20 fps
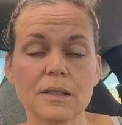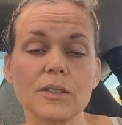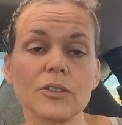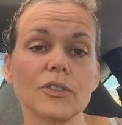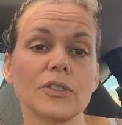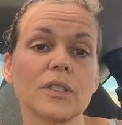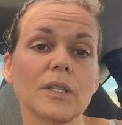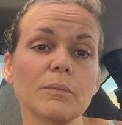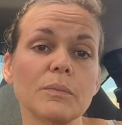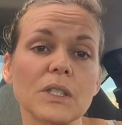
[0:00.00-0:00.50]

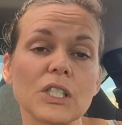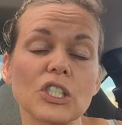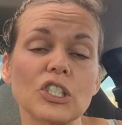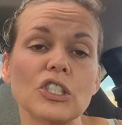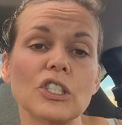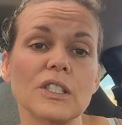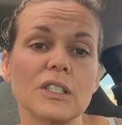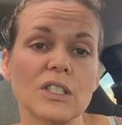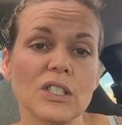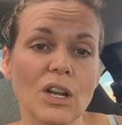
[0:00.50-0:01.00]
There's something
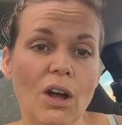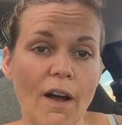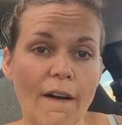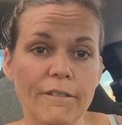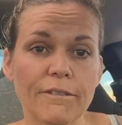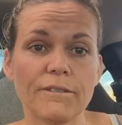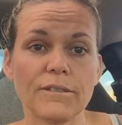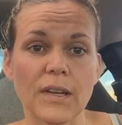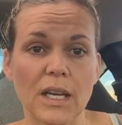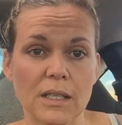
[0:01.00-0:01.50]
she's not
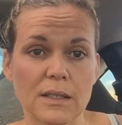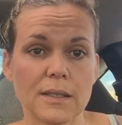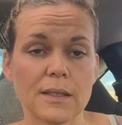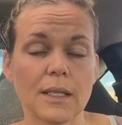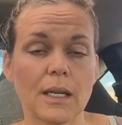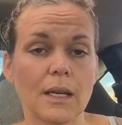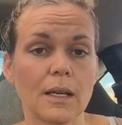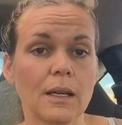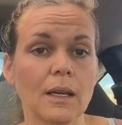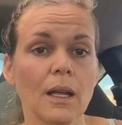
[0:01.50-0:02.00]

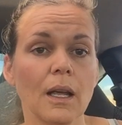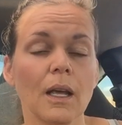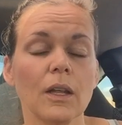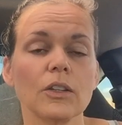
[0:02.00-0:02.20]
facing.